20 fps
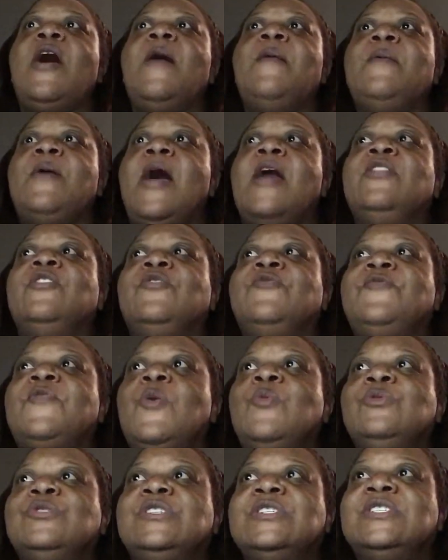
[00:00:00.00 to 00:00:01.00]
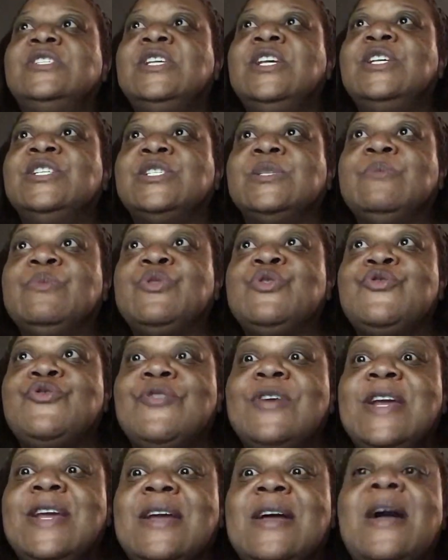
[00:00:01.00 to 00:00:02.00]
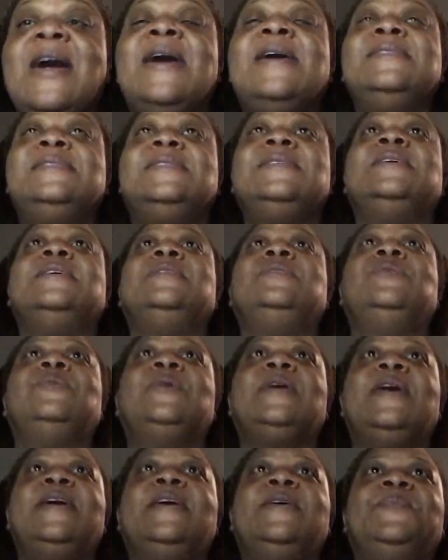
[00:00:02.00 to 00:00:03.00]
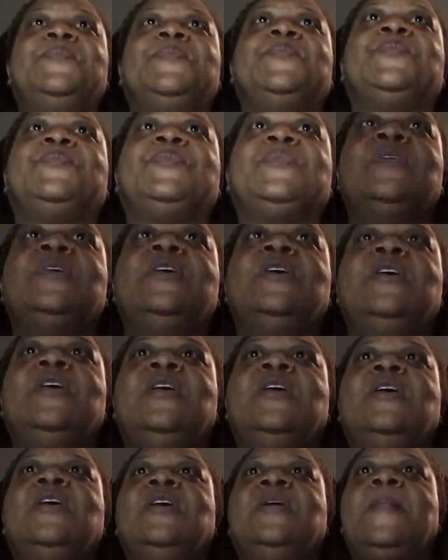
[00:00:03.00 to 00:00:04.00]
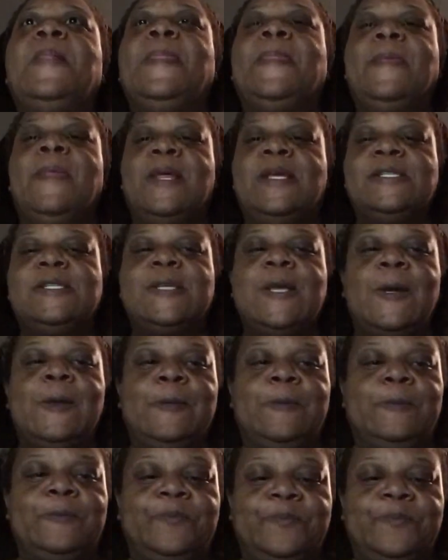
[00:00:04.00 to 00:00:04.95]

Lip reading: I look forward to seeing some great content, okay? So,